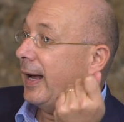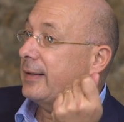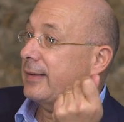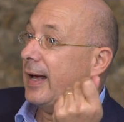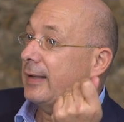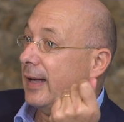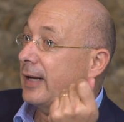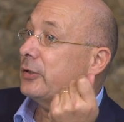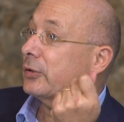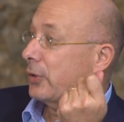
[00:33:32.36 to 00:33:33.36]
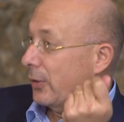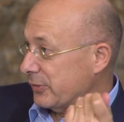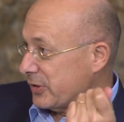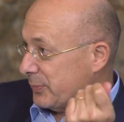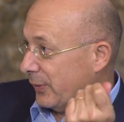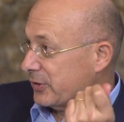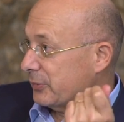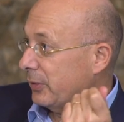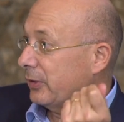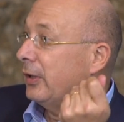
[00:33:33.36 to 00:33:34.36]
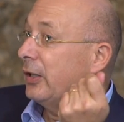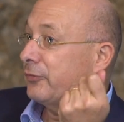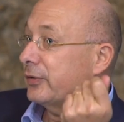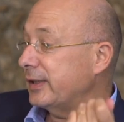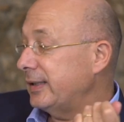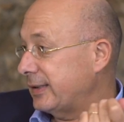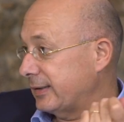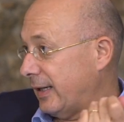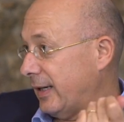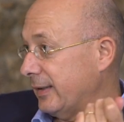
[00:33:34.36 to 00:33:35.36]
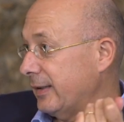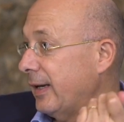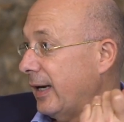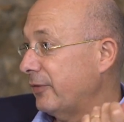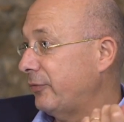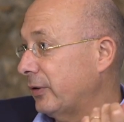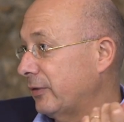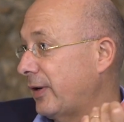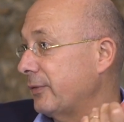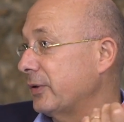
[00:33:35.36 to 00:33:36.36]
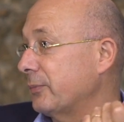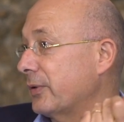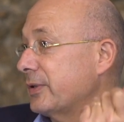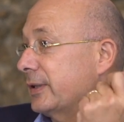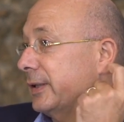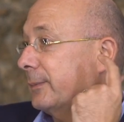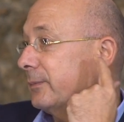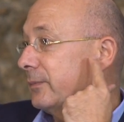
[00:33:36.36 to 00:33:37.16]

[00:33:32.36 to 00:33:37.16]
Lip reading: and you're co-responsible for the decline and fall of our democracy.